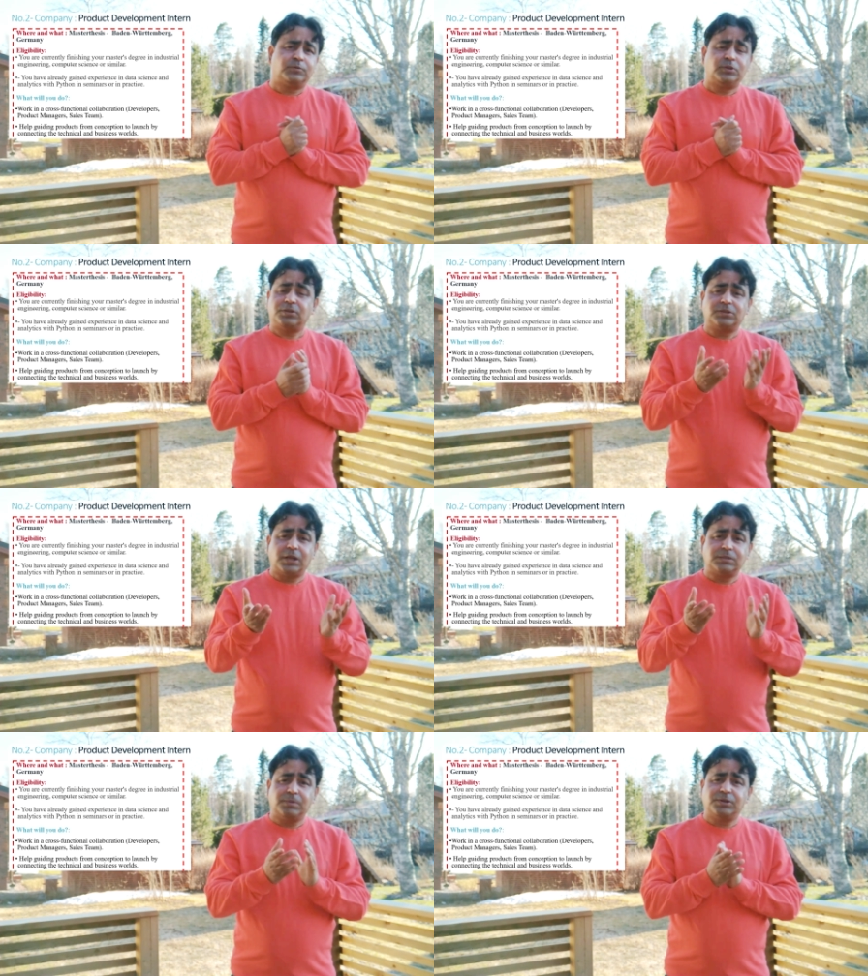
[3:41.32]
so this is
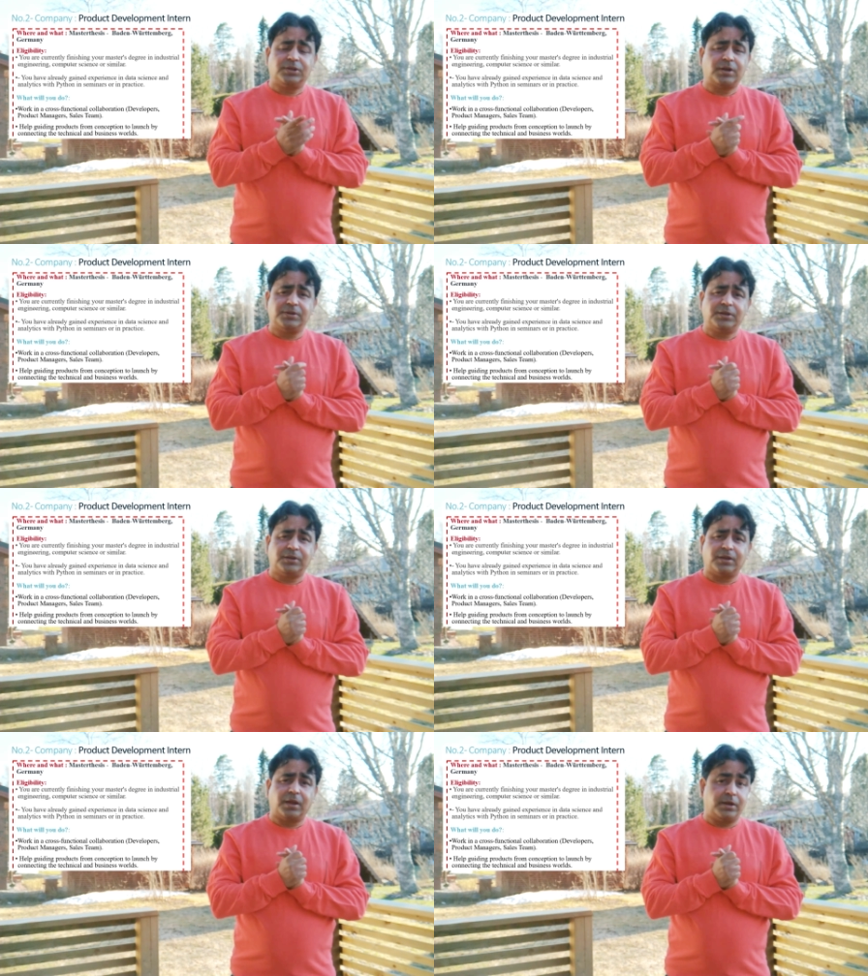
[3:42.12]
the eligibility
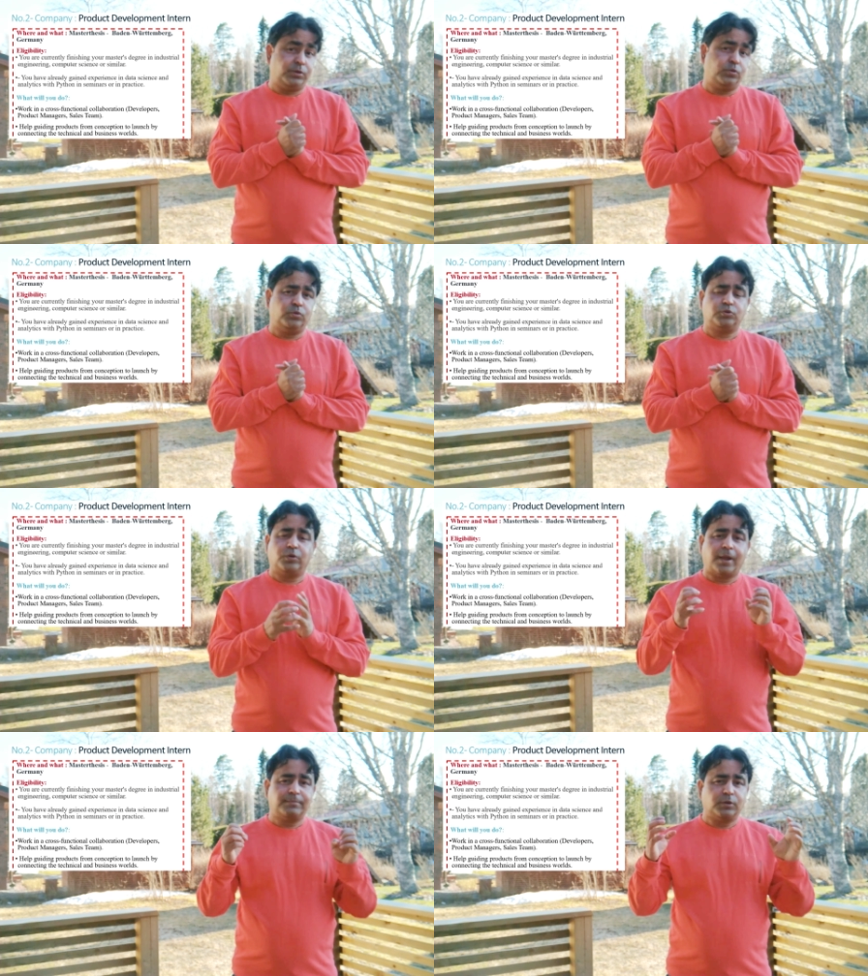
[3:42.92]
criteria, and you
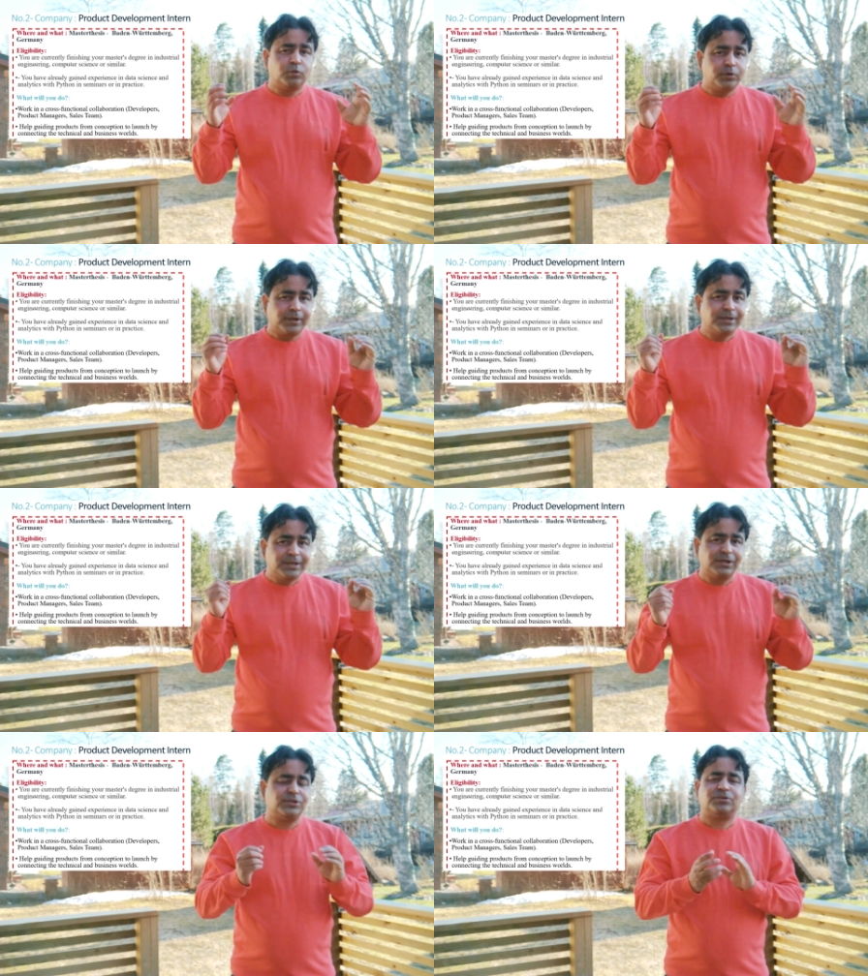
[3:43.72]
should have the good in
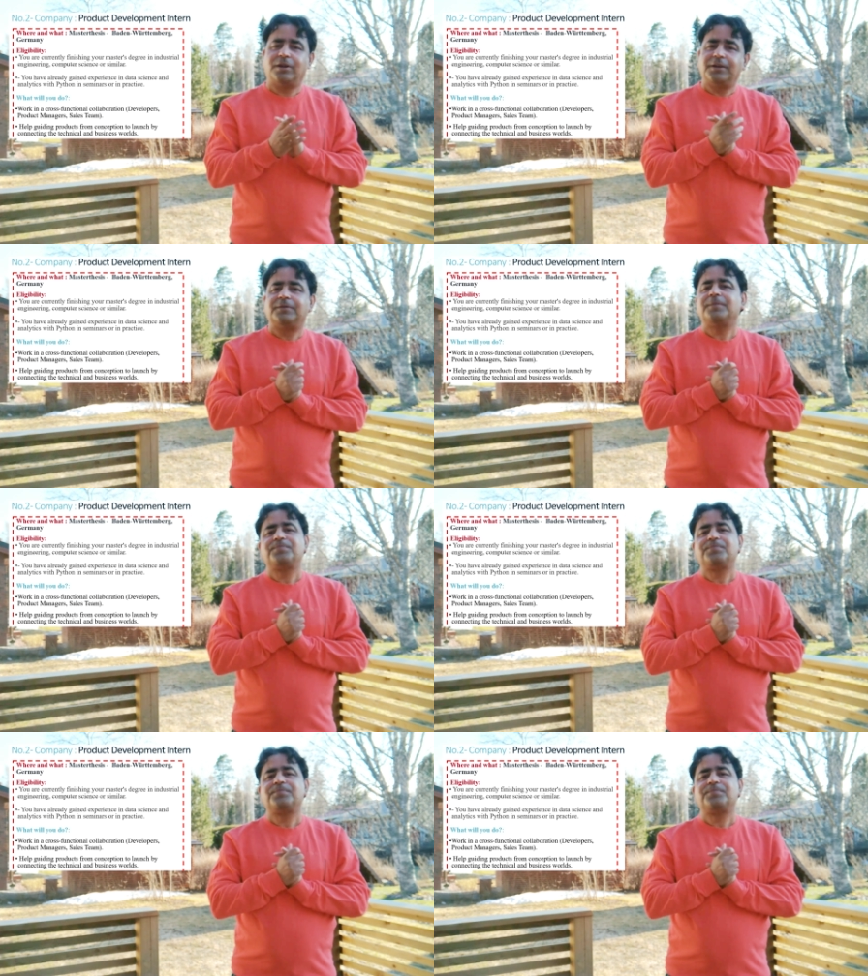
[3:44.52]
English, right?